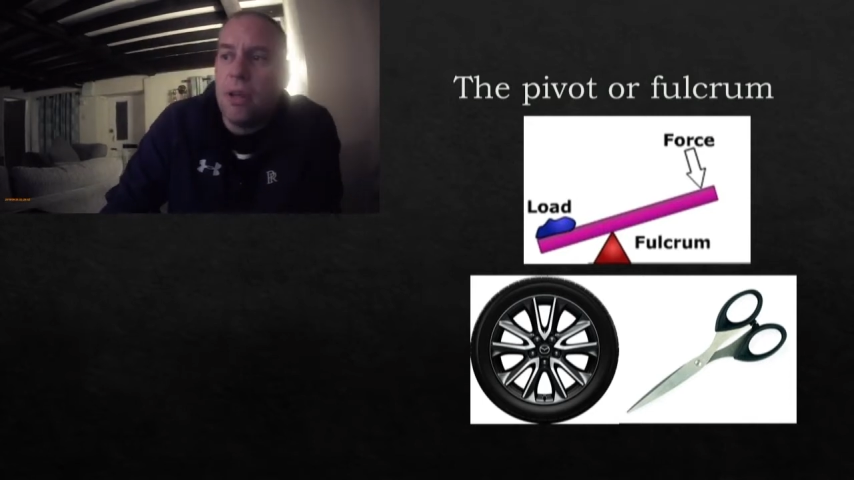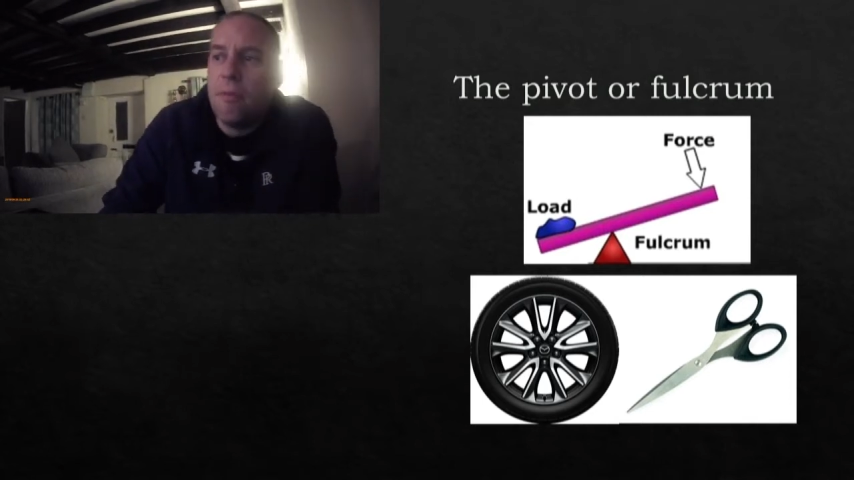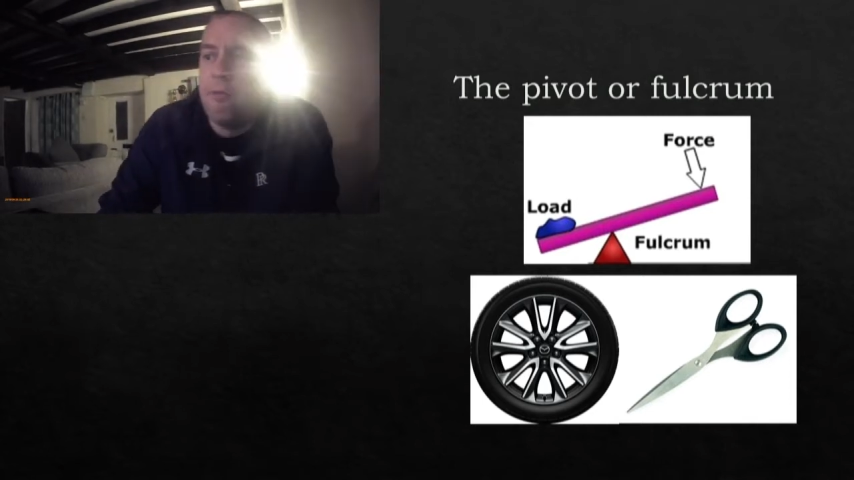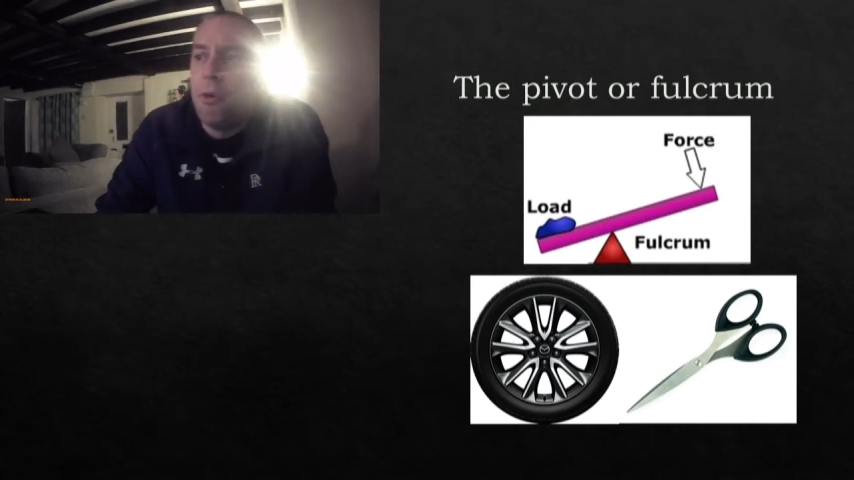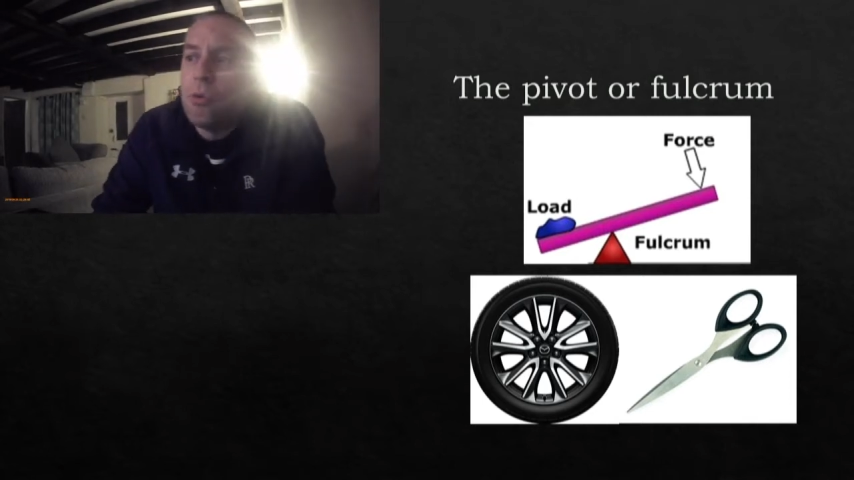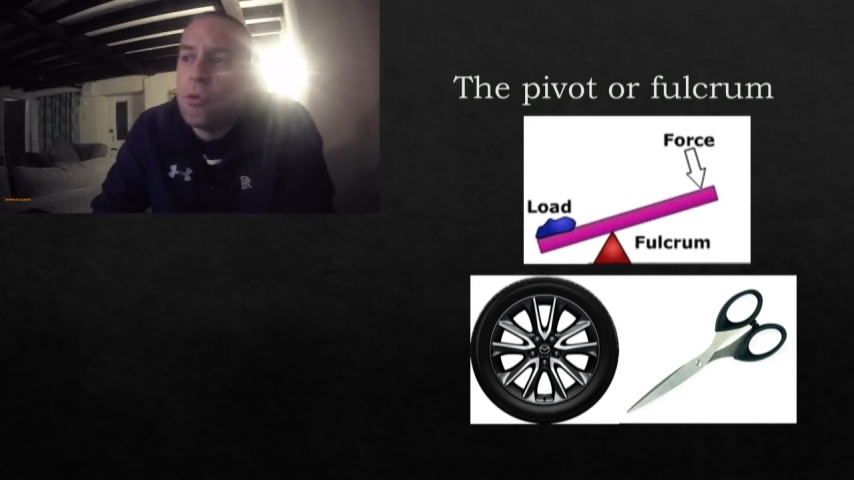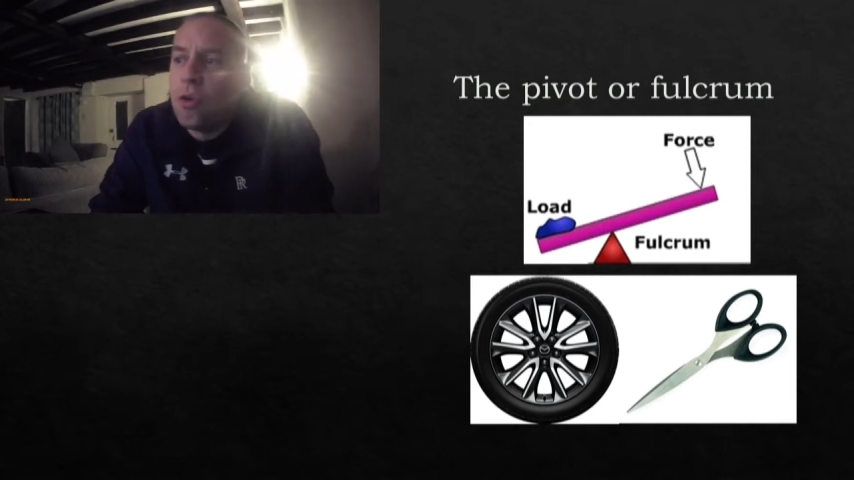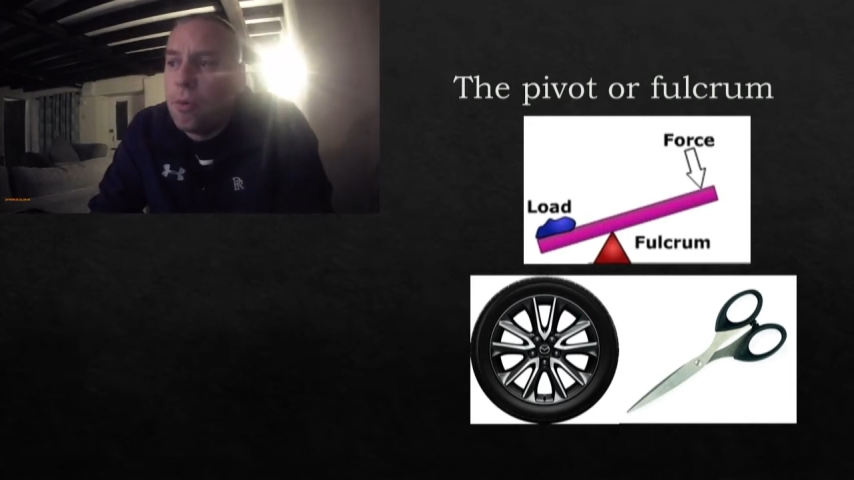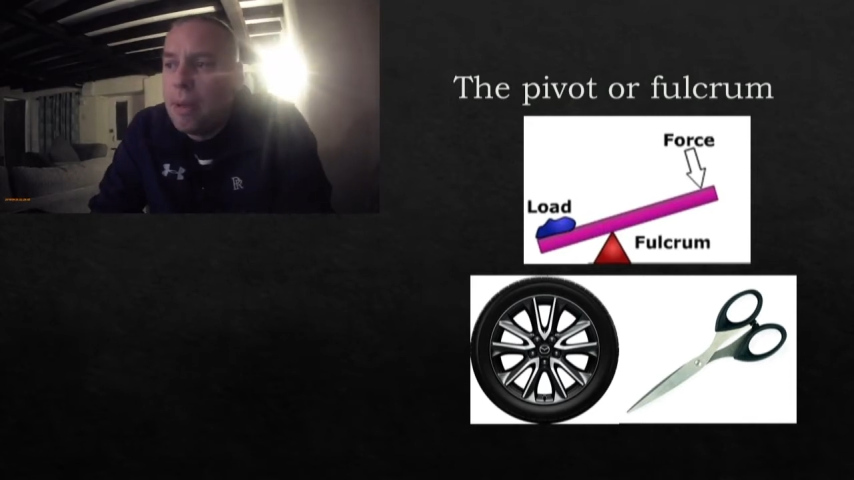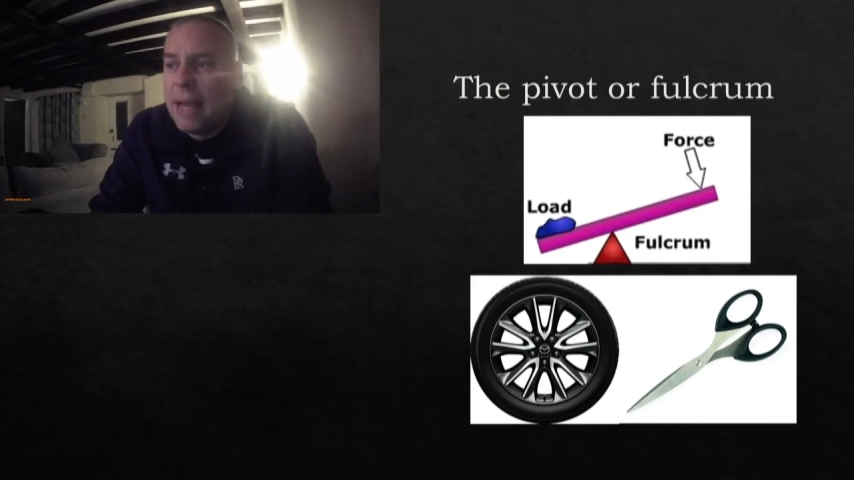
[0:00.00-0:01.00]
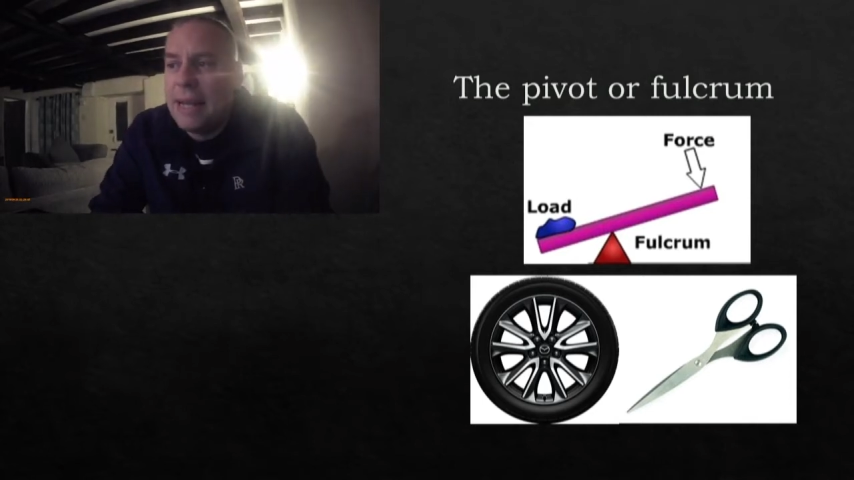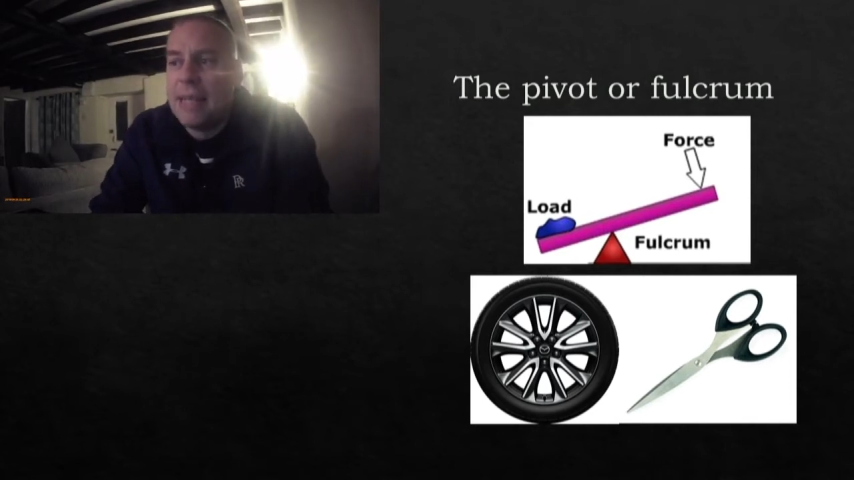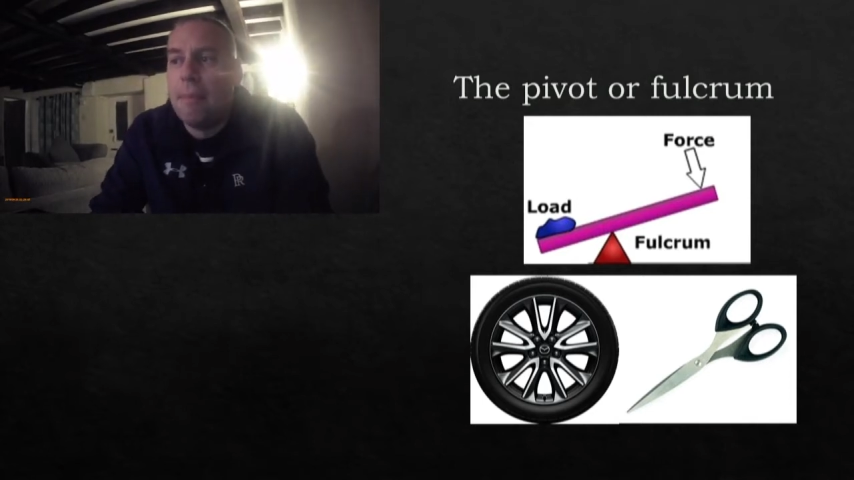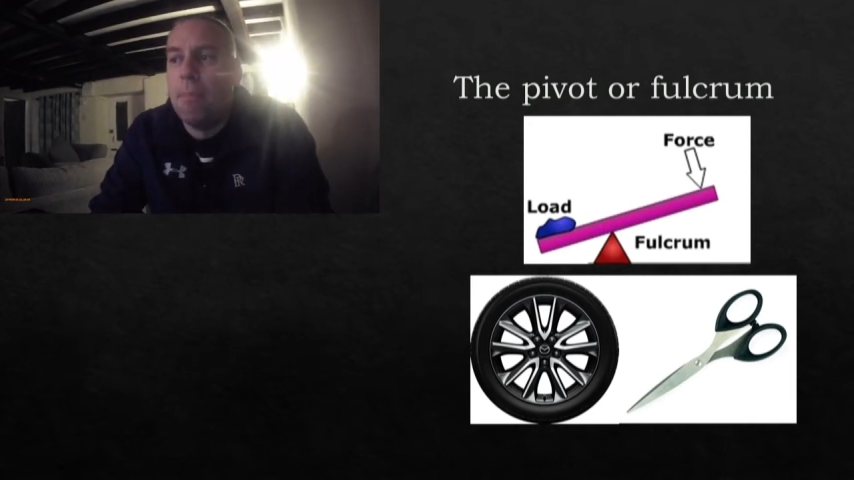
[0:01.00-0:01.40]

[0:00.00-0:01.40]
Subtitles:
A fulcrum is a